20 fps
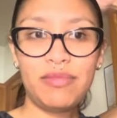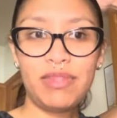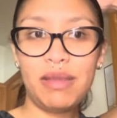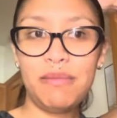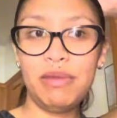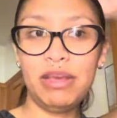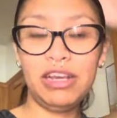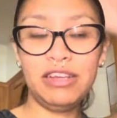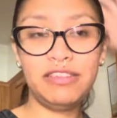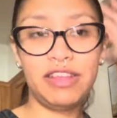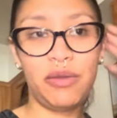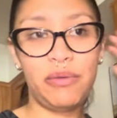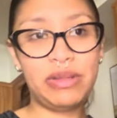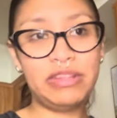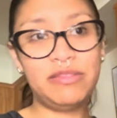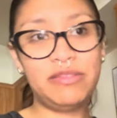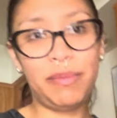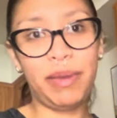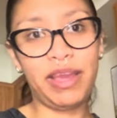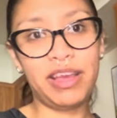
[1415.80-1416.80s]
because I
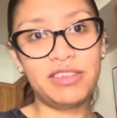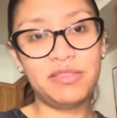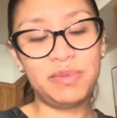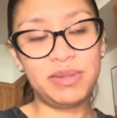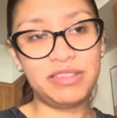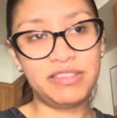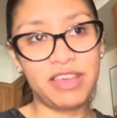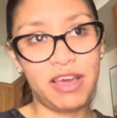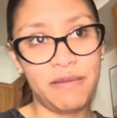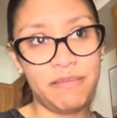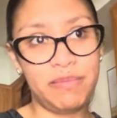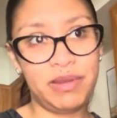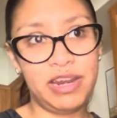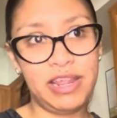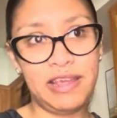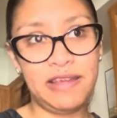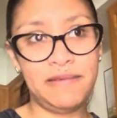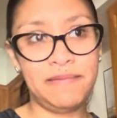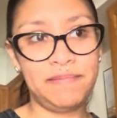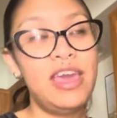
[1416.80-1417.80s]
went to my husband's
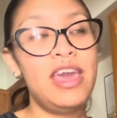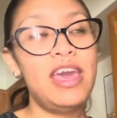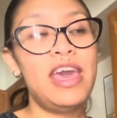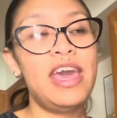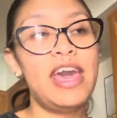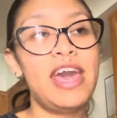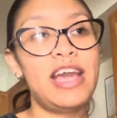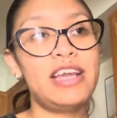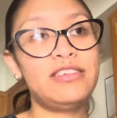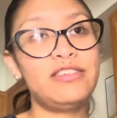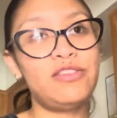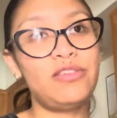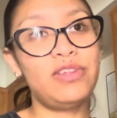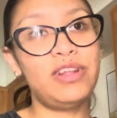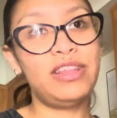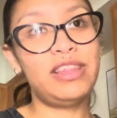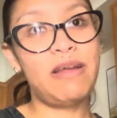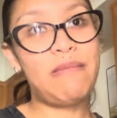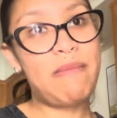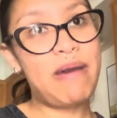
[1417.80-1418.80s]
company and sold the
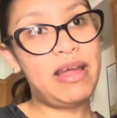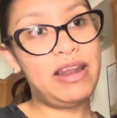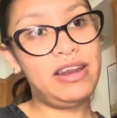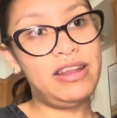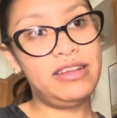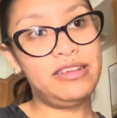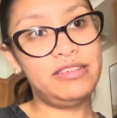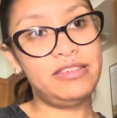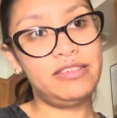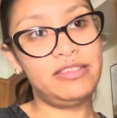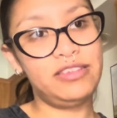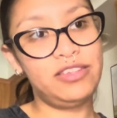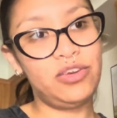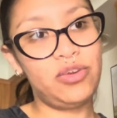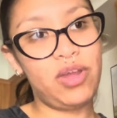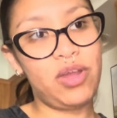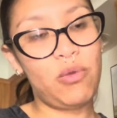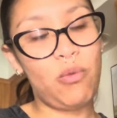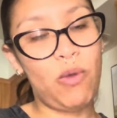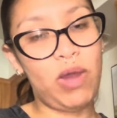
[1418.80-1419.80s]
tamales, you know,
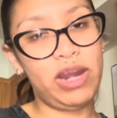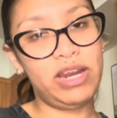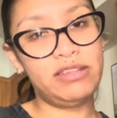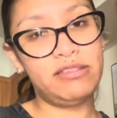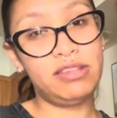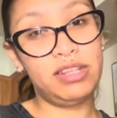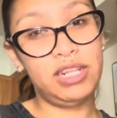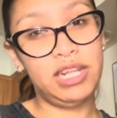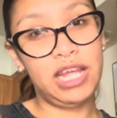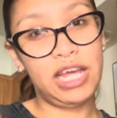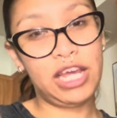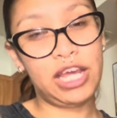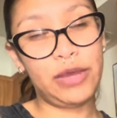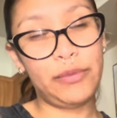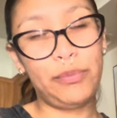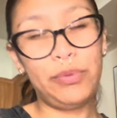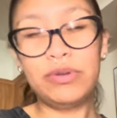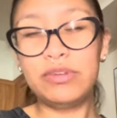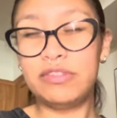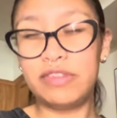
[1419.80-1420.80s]
I wanted to look
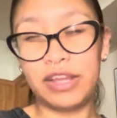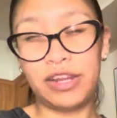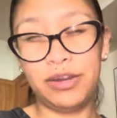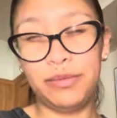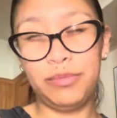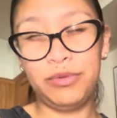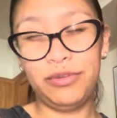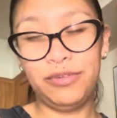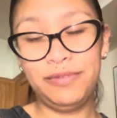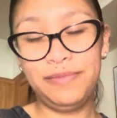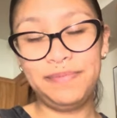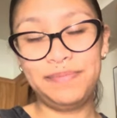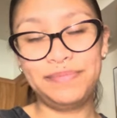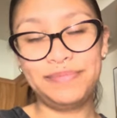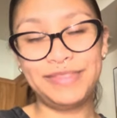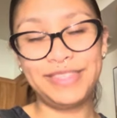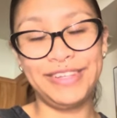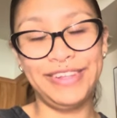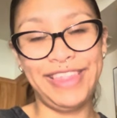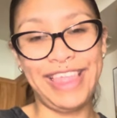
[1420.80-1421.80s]
presentable.
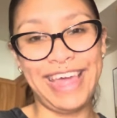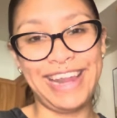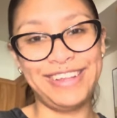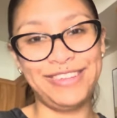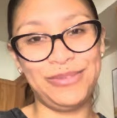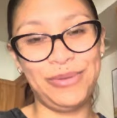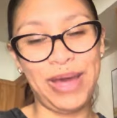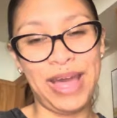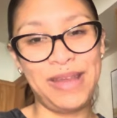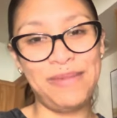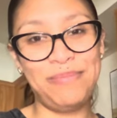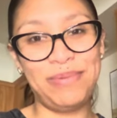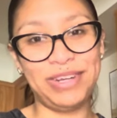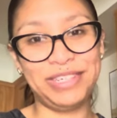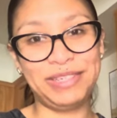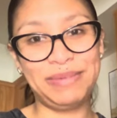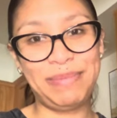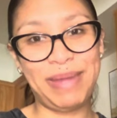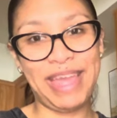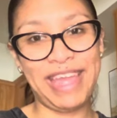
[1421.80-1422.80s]
So that is why I
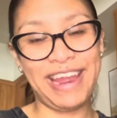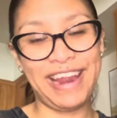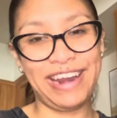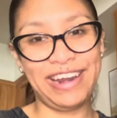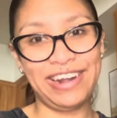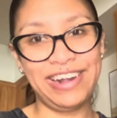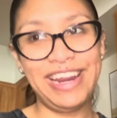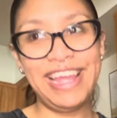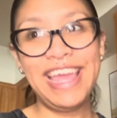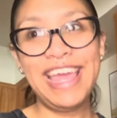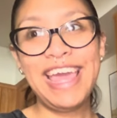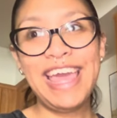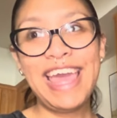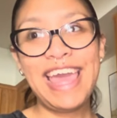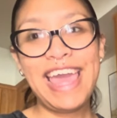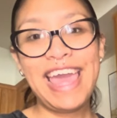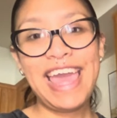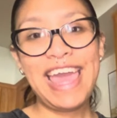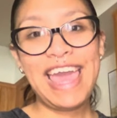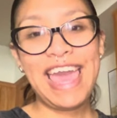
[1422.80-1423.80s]
brushed my hair.
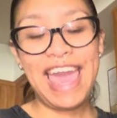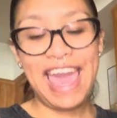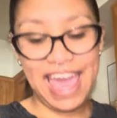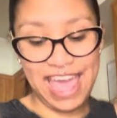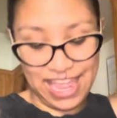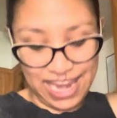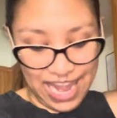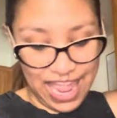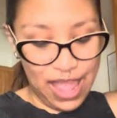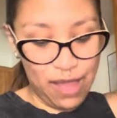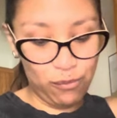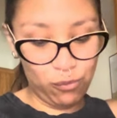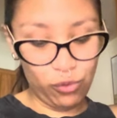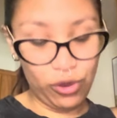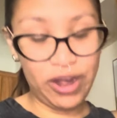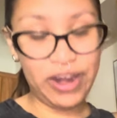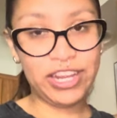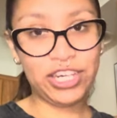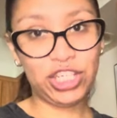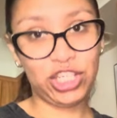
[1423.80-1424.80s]
And am
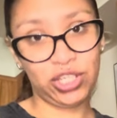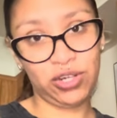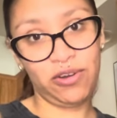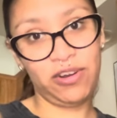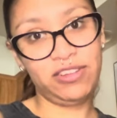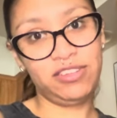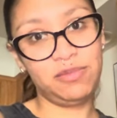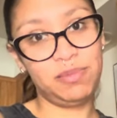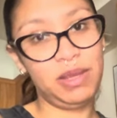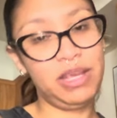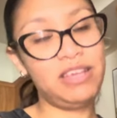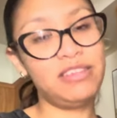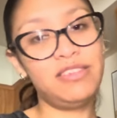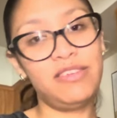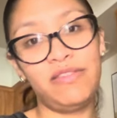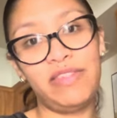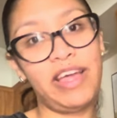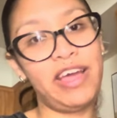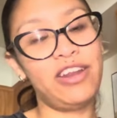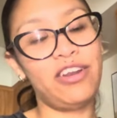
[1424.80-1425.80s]
wearing shorts, because
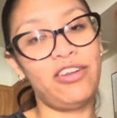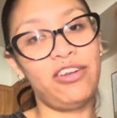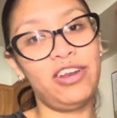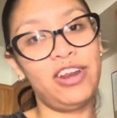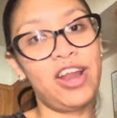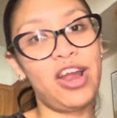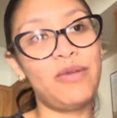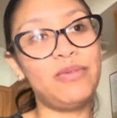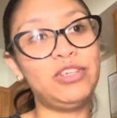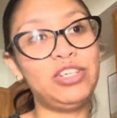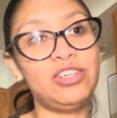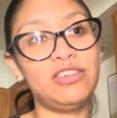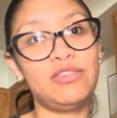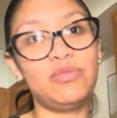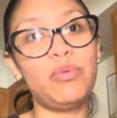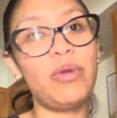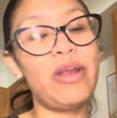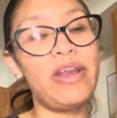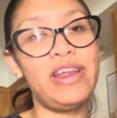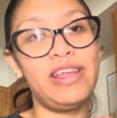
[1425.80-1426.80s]
if not earlier, I was just
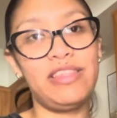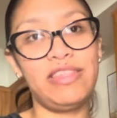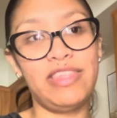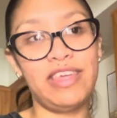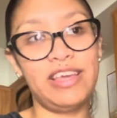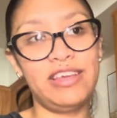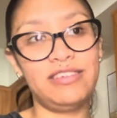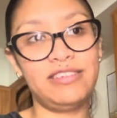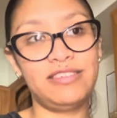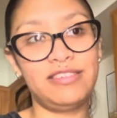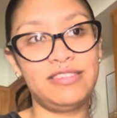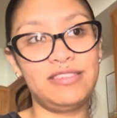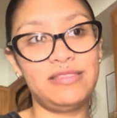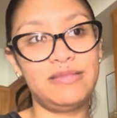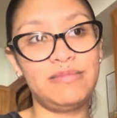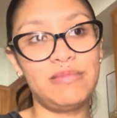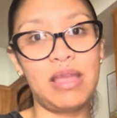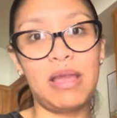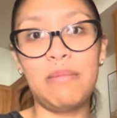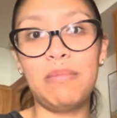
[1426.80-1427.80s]
wearing this
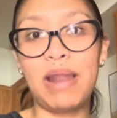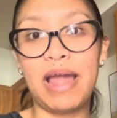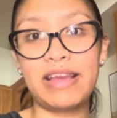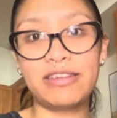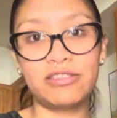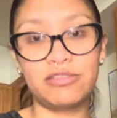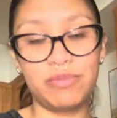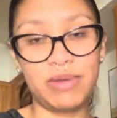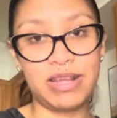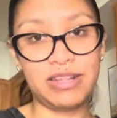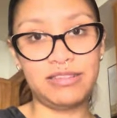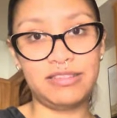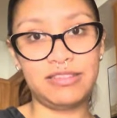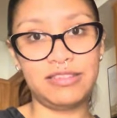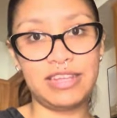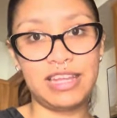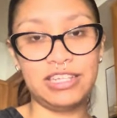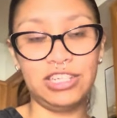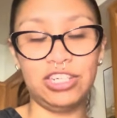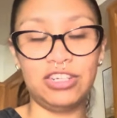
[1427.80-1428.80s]
and black sweats
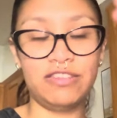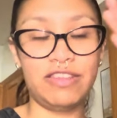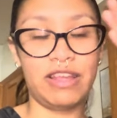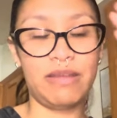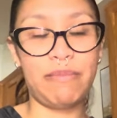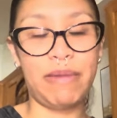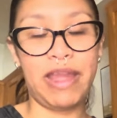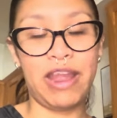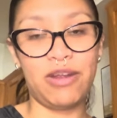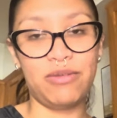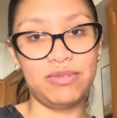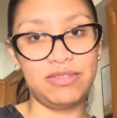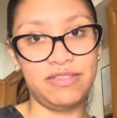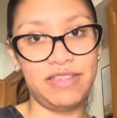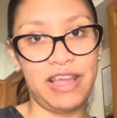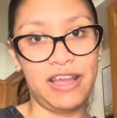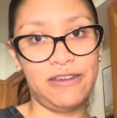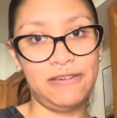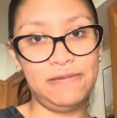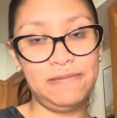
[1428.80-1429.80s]
and just like my hair was
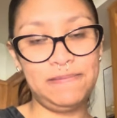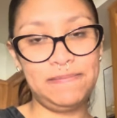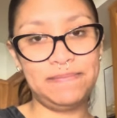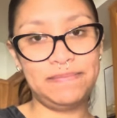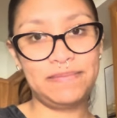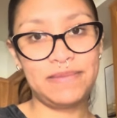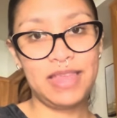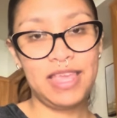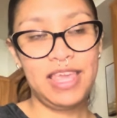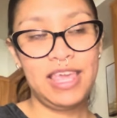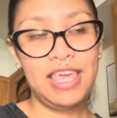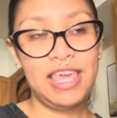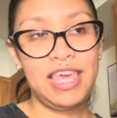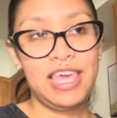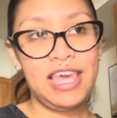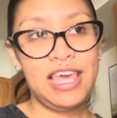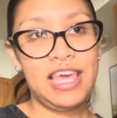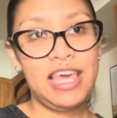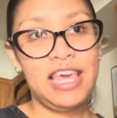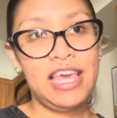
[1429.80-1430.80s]
down.
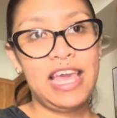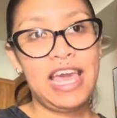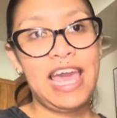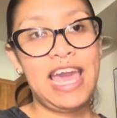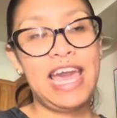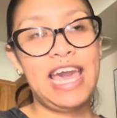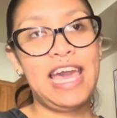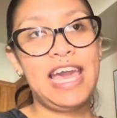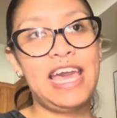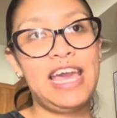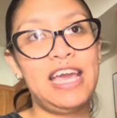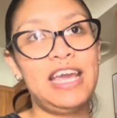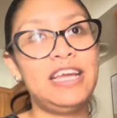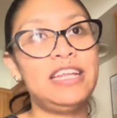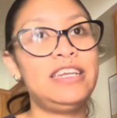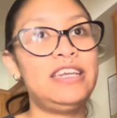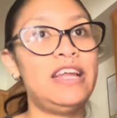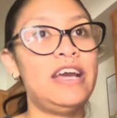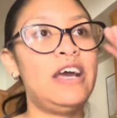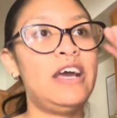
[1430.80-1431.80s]
And